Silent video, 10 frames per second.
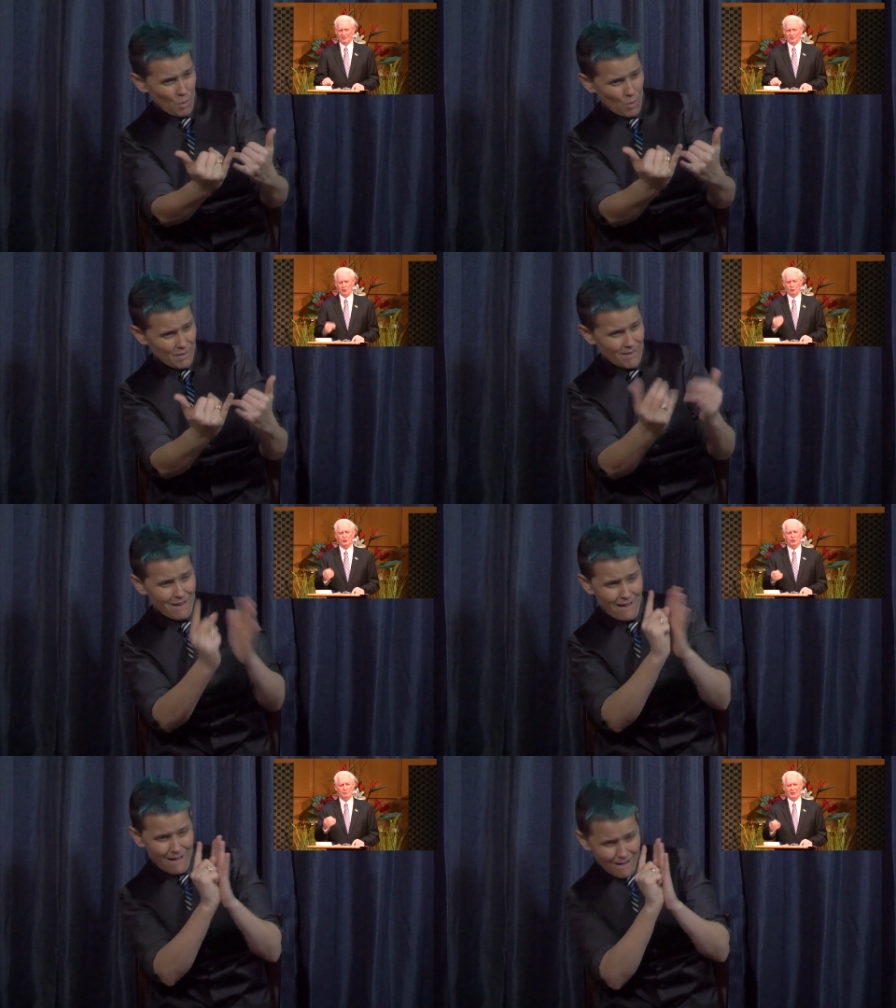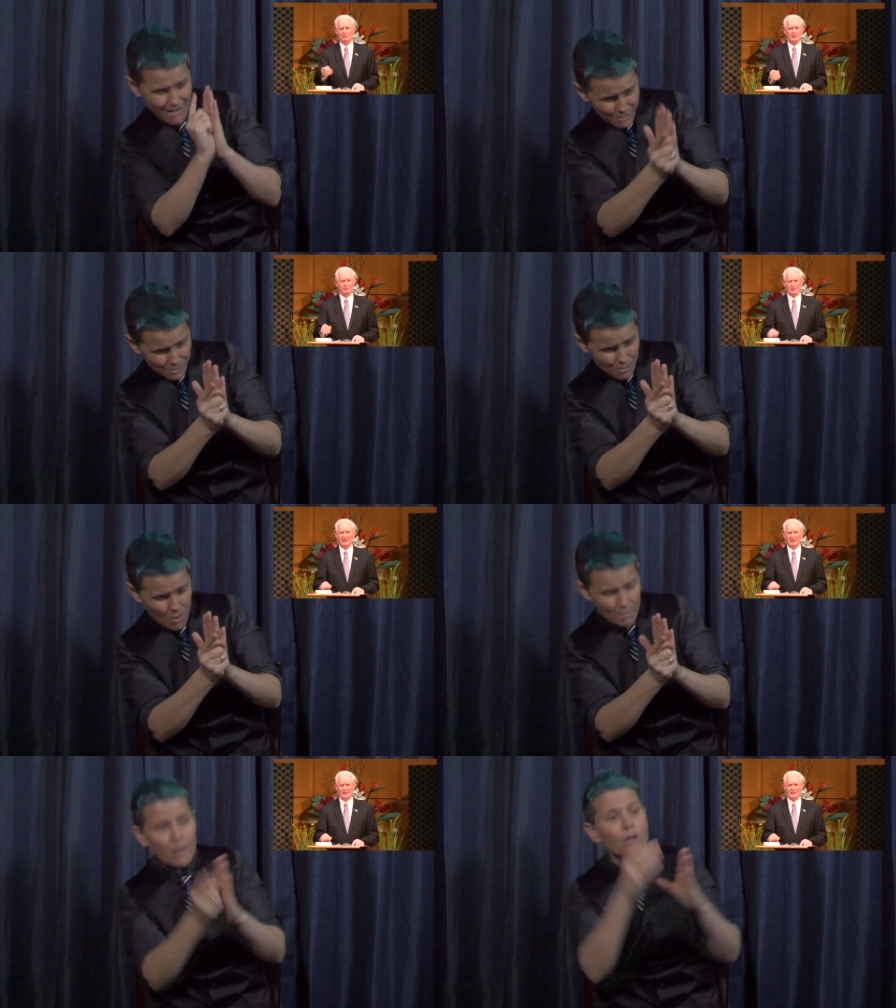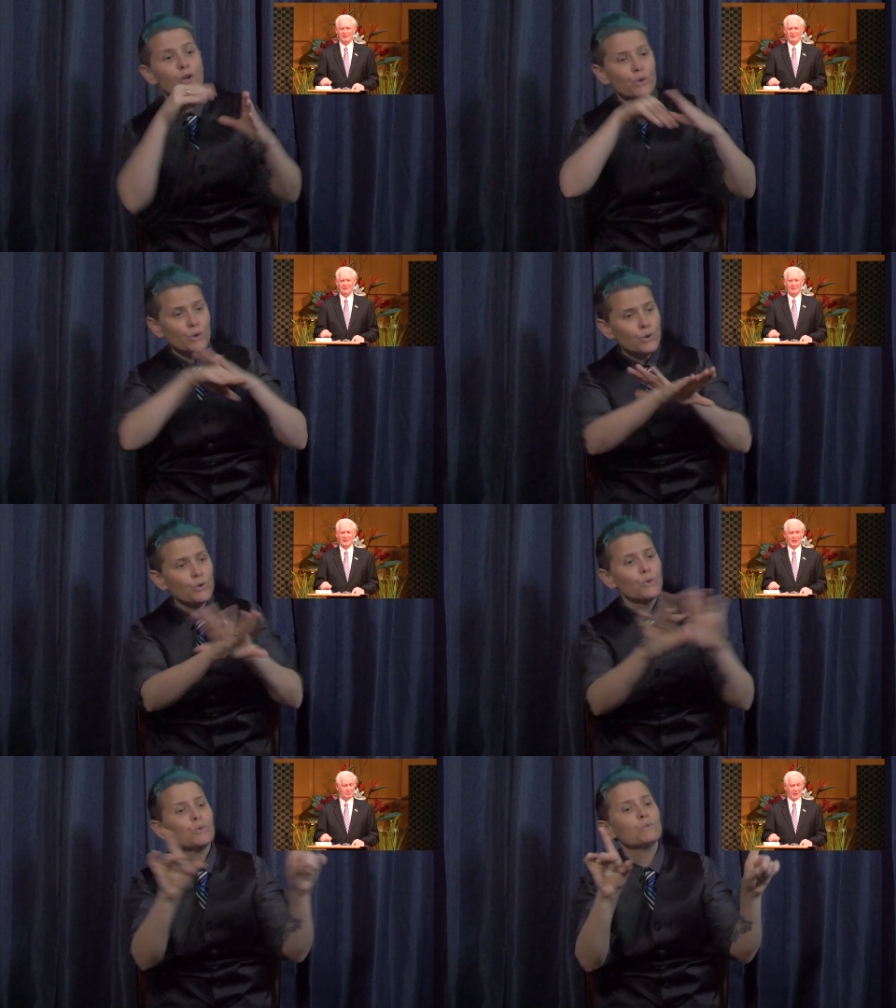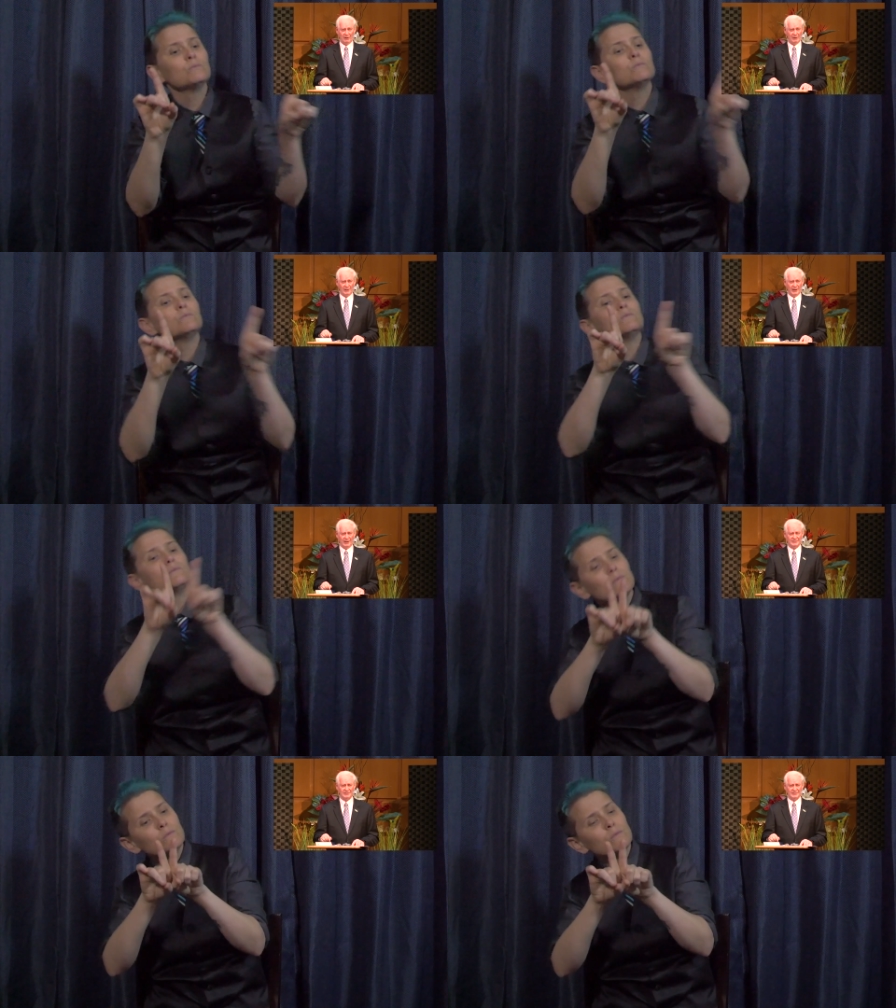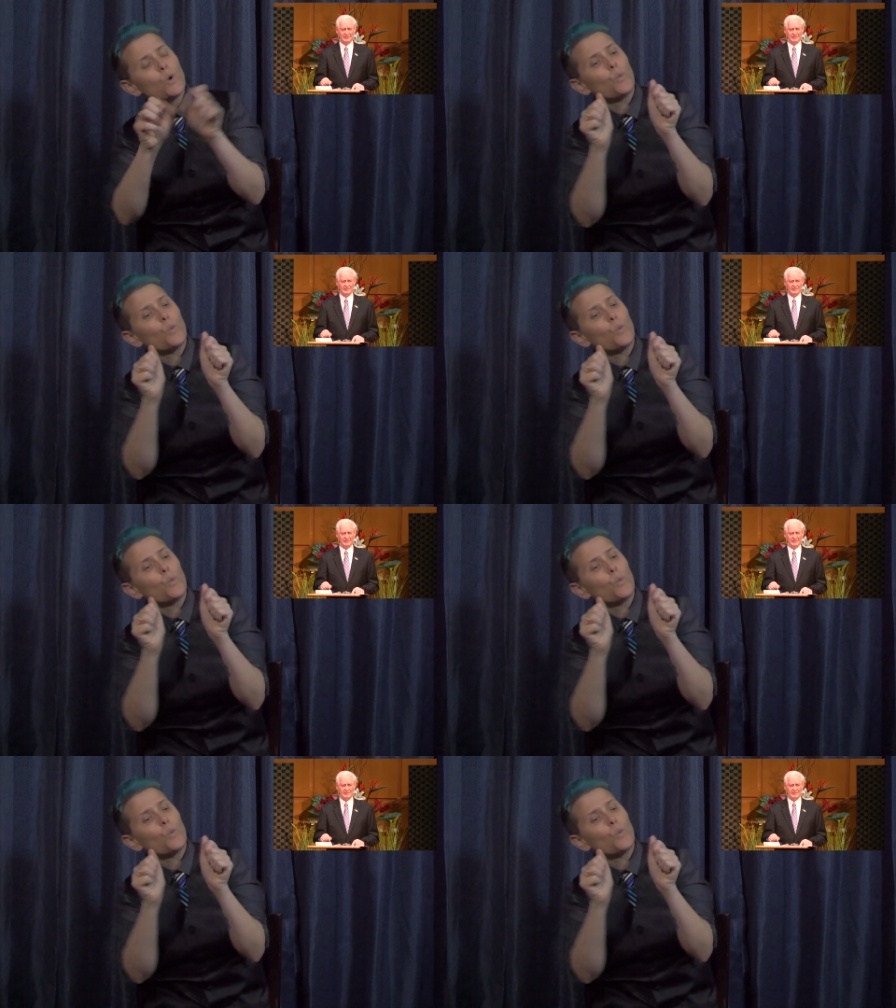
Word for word: you shall be with me in paradise.